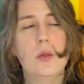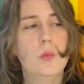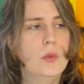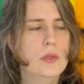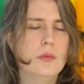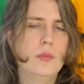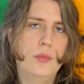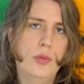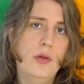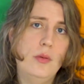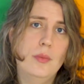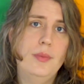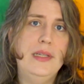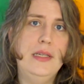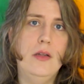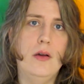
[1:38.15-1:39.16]
Well,
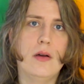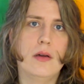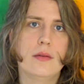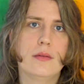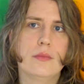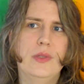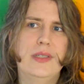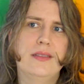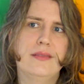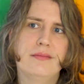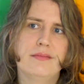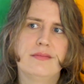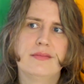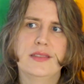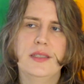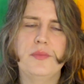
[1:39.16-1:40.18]
probably not. Well,
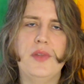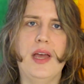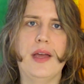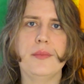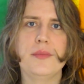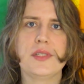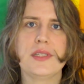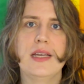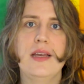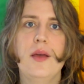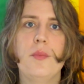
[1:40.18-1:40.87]
sometimes.